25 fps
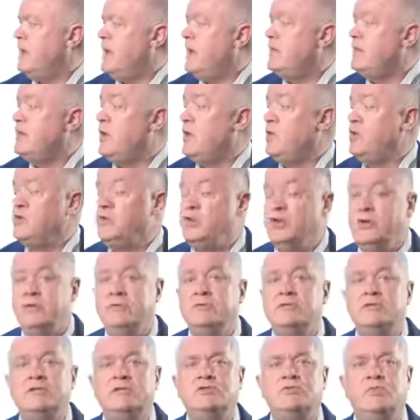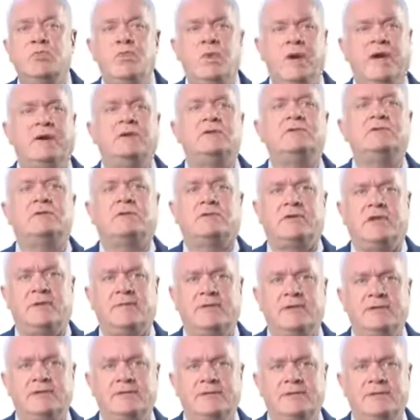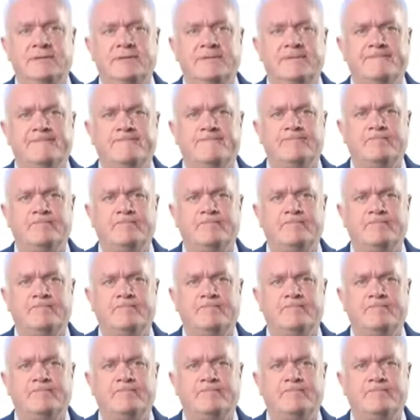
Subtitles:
and their use is well documented.